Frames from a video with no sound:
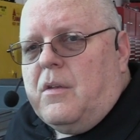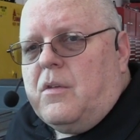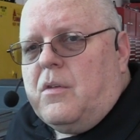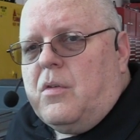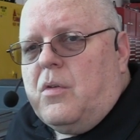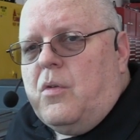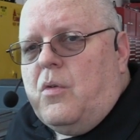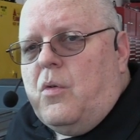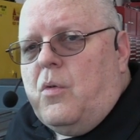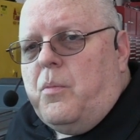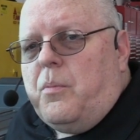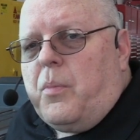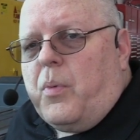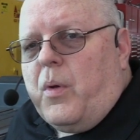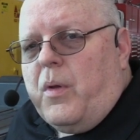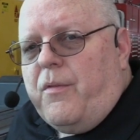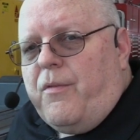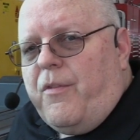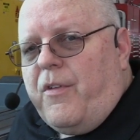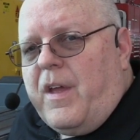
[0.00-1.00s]
to
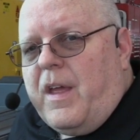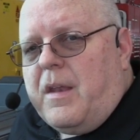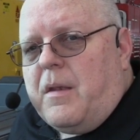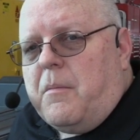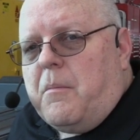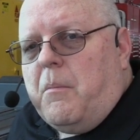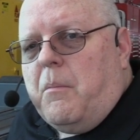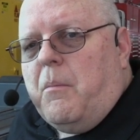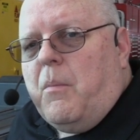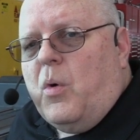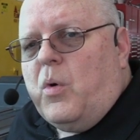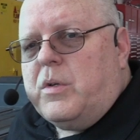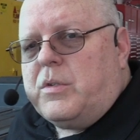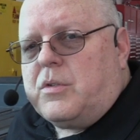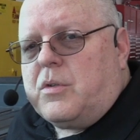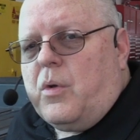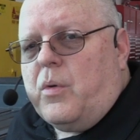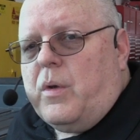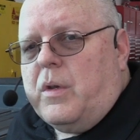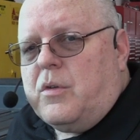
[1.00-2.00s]
prevent
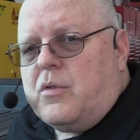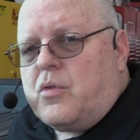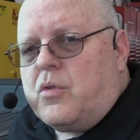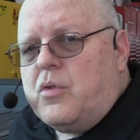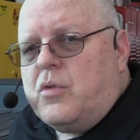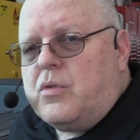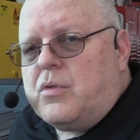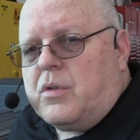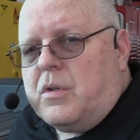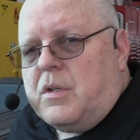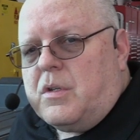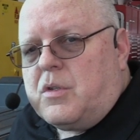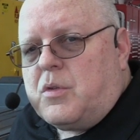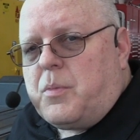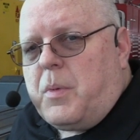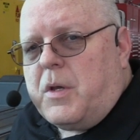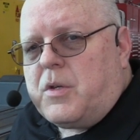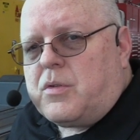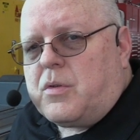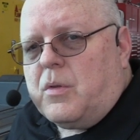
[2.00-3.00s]
moisture intrusion,
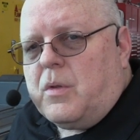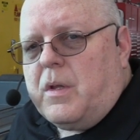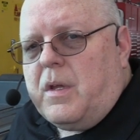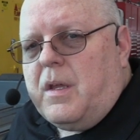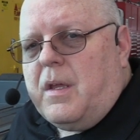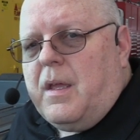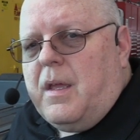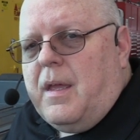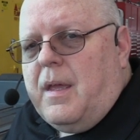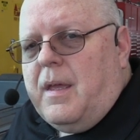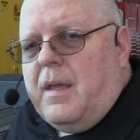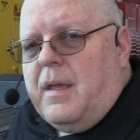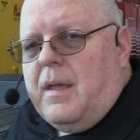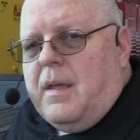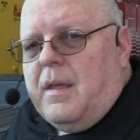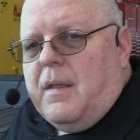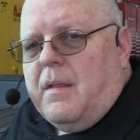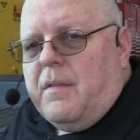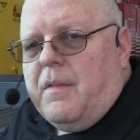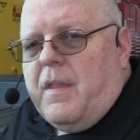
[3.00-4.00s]
especially
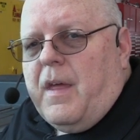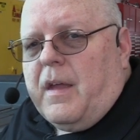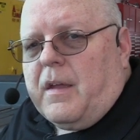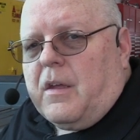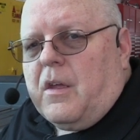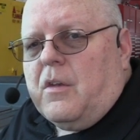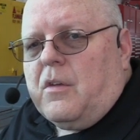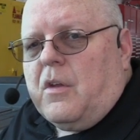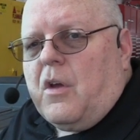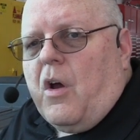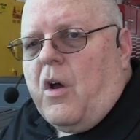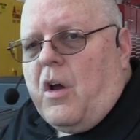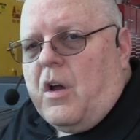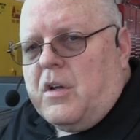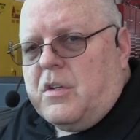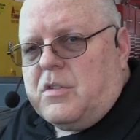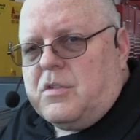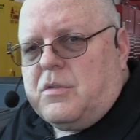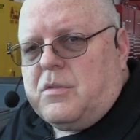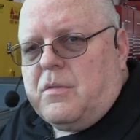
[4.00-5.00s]
that could
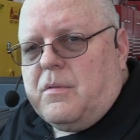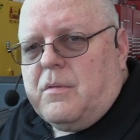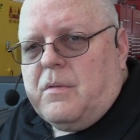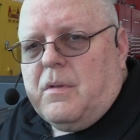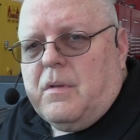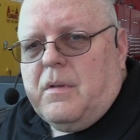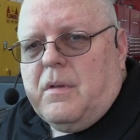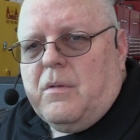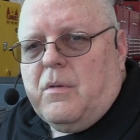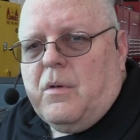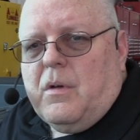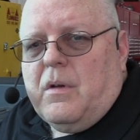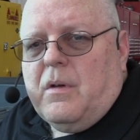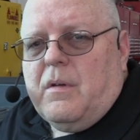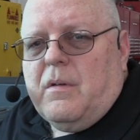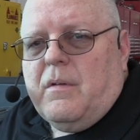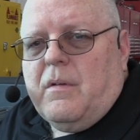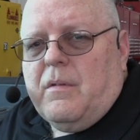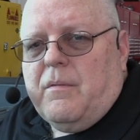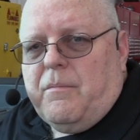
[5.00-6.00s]
cause
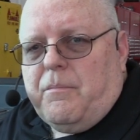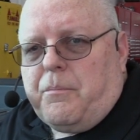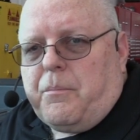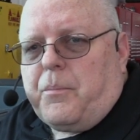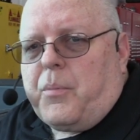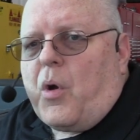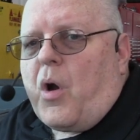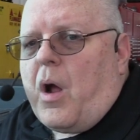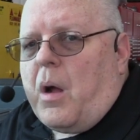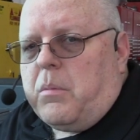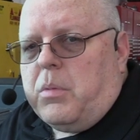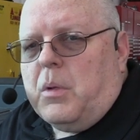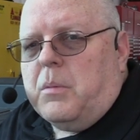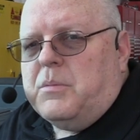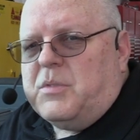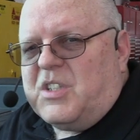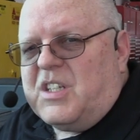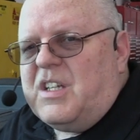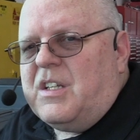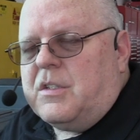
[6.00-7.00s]

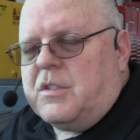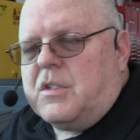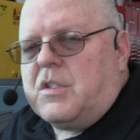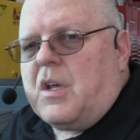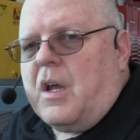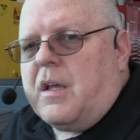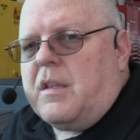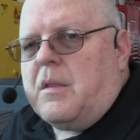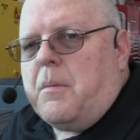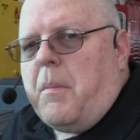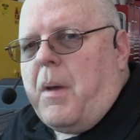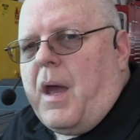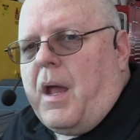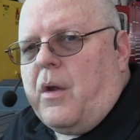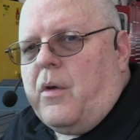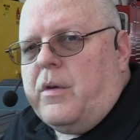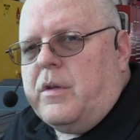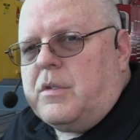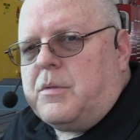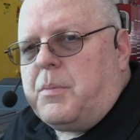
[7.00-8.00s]
problems inside the
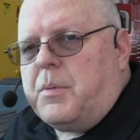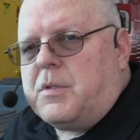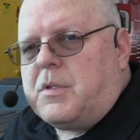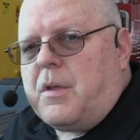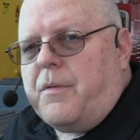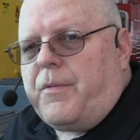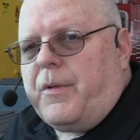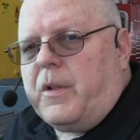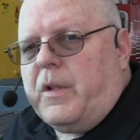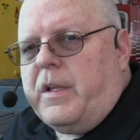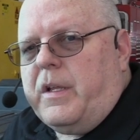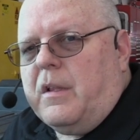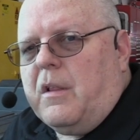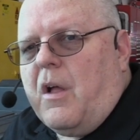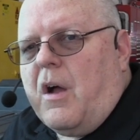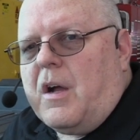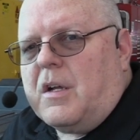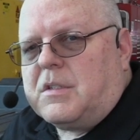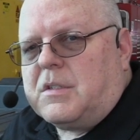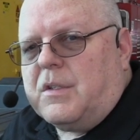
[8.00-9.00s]
battery, specifically
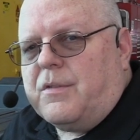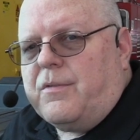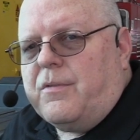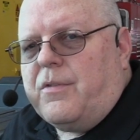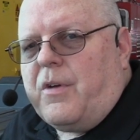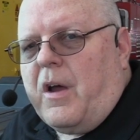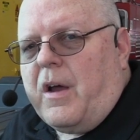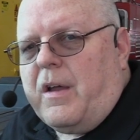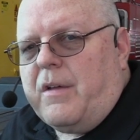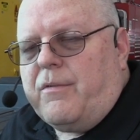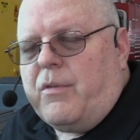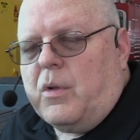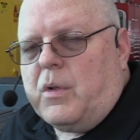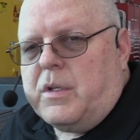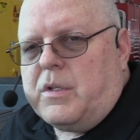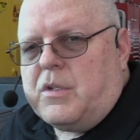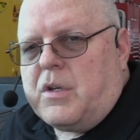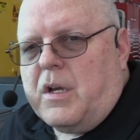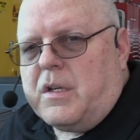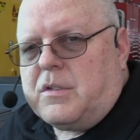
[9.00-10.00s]
loss of high
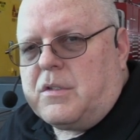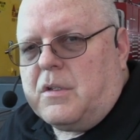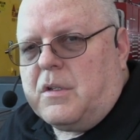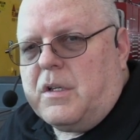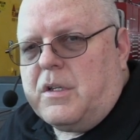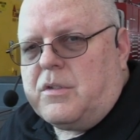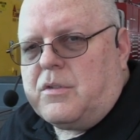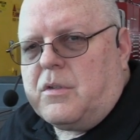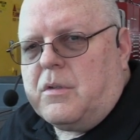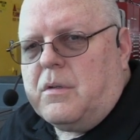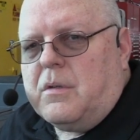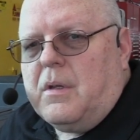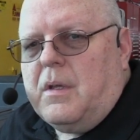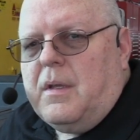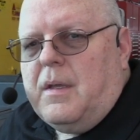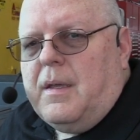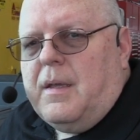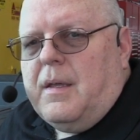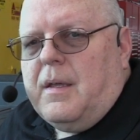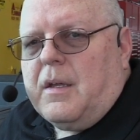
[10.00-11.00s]
voltage isolation,
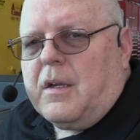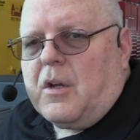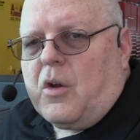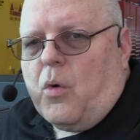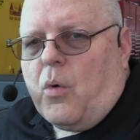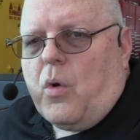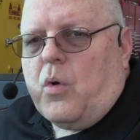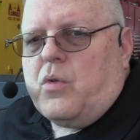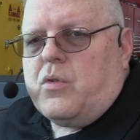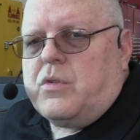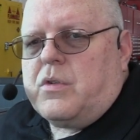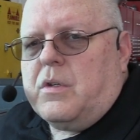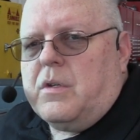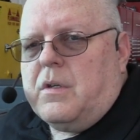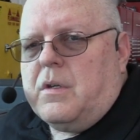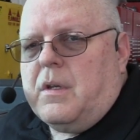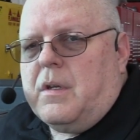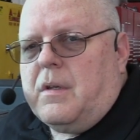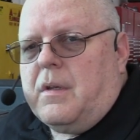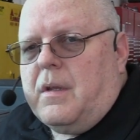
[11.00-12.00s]

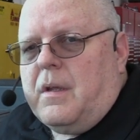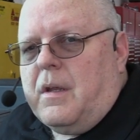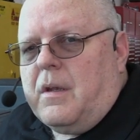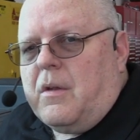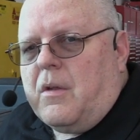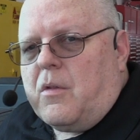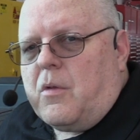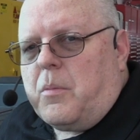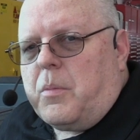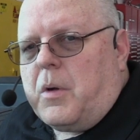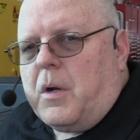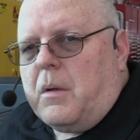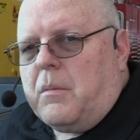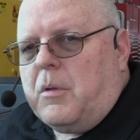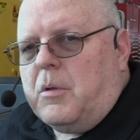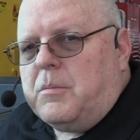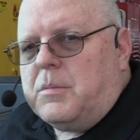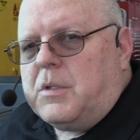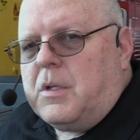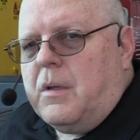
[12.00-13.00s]
corrosion, and other
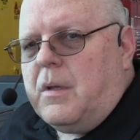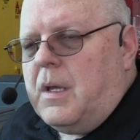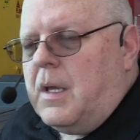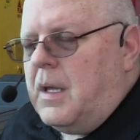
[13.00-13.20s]
problems.